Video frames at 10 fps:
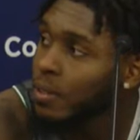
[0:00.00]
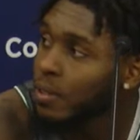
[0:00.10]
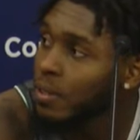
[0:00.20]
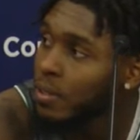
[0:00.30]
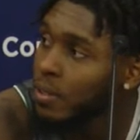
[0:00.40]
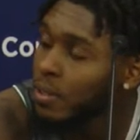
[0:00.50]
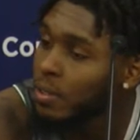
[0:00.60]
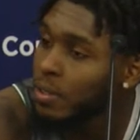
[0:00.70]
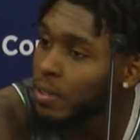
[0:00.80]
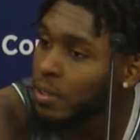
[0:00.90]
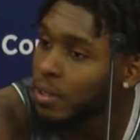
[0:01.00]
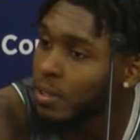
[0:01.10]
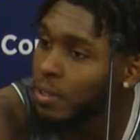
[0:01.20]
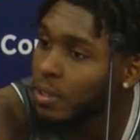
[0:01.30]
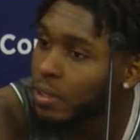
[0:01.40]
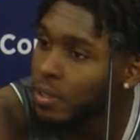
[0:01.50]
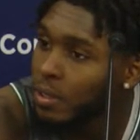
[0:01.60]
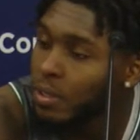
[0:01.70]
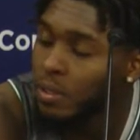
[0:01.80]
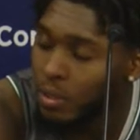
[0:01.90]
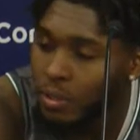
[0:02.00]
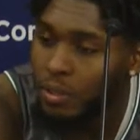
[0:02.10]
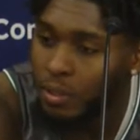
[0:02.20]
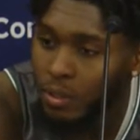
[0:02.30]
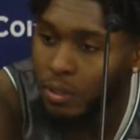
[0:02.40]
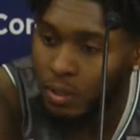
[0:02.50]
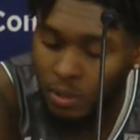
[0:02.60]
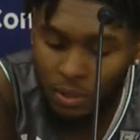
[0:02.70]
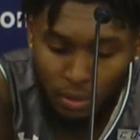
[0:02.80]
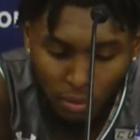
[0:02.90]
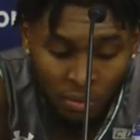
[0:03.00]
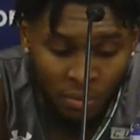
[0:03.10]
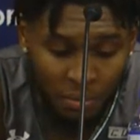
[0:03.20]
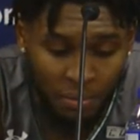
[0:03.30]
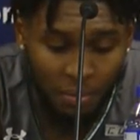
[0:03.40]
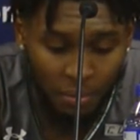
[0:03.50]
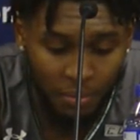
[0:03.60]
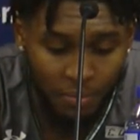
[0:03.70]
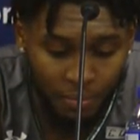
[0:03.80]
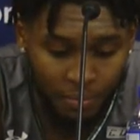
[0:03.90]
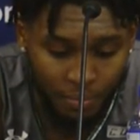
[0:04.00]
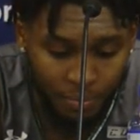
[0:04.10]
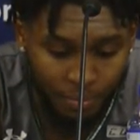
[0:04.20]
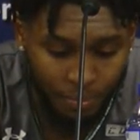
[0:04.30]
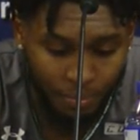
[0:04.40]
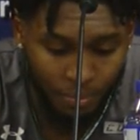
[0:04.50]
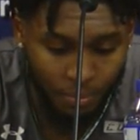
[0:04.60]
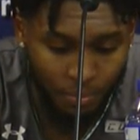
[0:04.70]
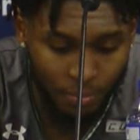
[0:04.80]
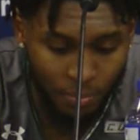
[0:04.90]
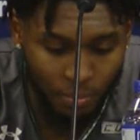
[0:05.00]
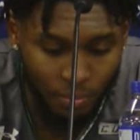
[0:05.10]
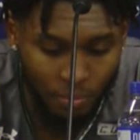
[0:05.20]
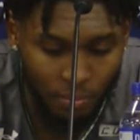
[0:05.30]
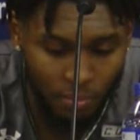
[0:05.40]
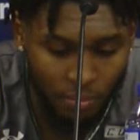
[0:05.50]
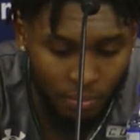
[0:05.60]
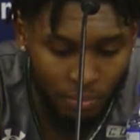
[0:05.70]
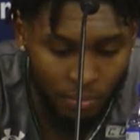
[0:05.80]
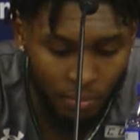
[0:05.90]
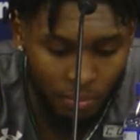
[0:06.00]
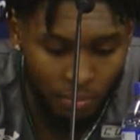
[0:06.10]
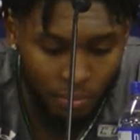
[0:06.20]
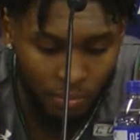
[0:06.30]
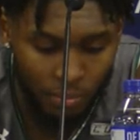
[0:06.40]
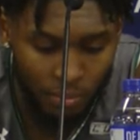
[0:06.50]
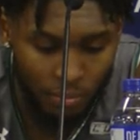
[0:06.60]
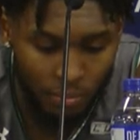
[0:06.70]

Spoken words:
(silent)